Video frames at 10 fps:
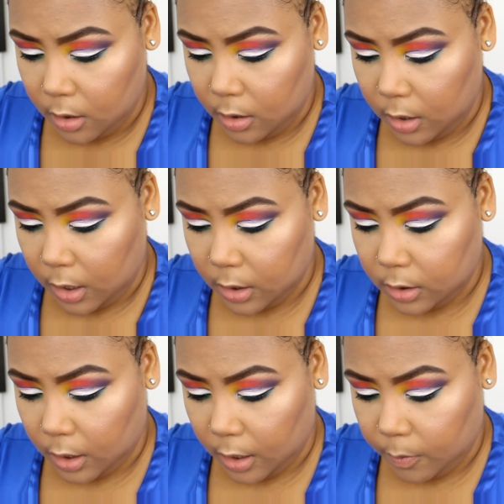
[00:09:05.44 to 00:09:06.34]
that
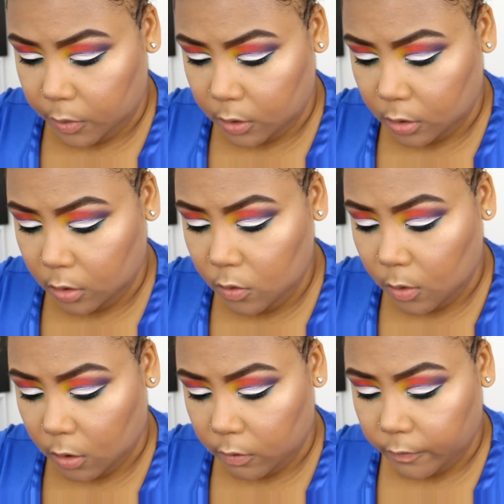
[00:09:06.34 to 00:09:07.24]
I put the glue
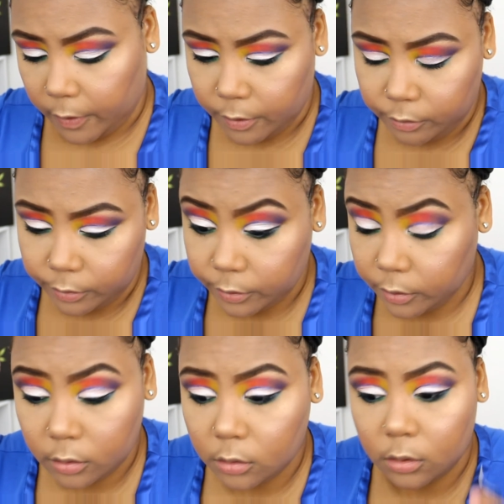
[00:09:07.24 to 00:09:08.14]
on first.
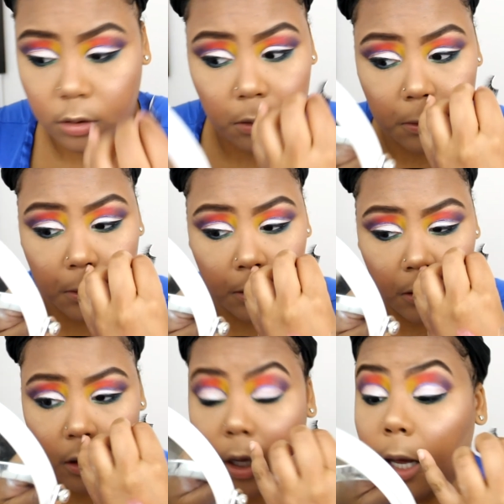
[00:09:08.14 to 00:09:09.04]
So
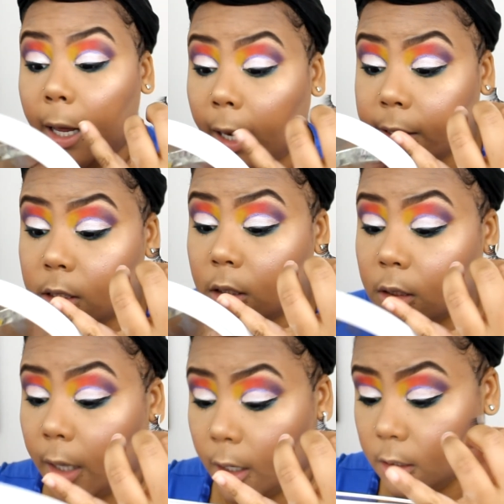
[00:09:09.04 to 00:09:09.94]
I like to
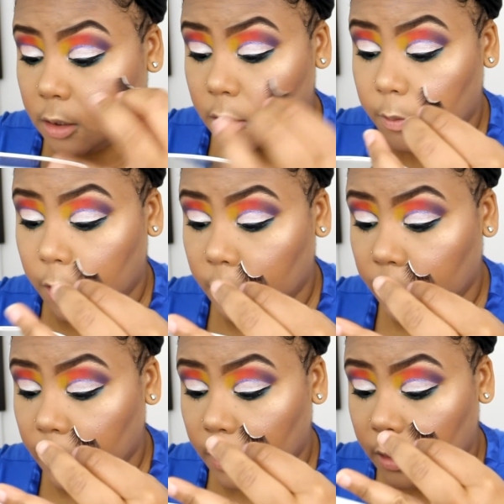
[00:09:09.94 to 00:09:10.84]
look down into the
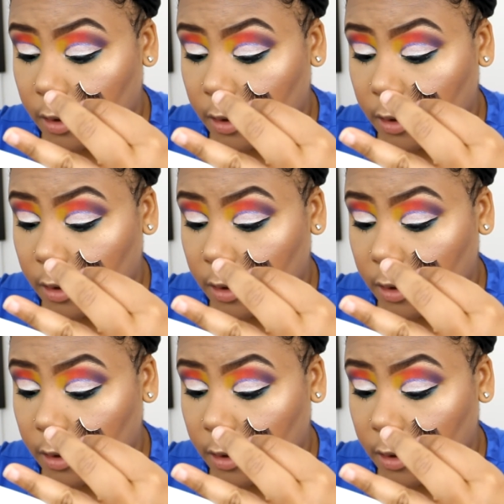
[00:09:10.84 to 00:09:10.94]
mirror.